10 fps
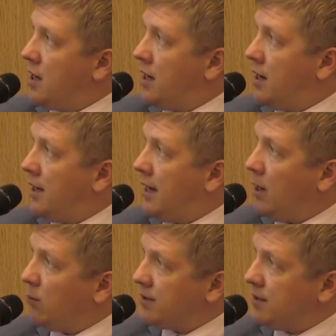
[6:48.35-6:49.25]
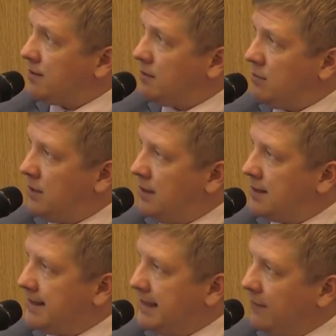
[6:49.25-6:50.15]
Our system is
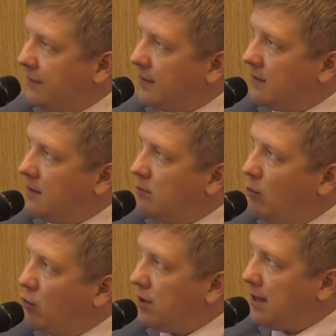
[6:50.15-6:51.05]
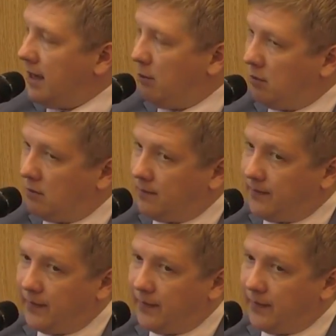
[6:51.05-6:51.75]
significantly more reliable.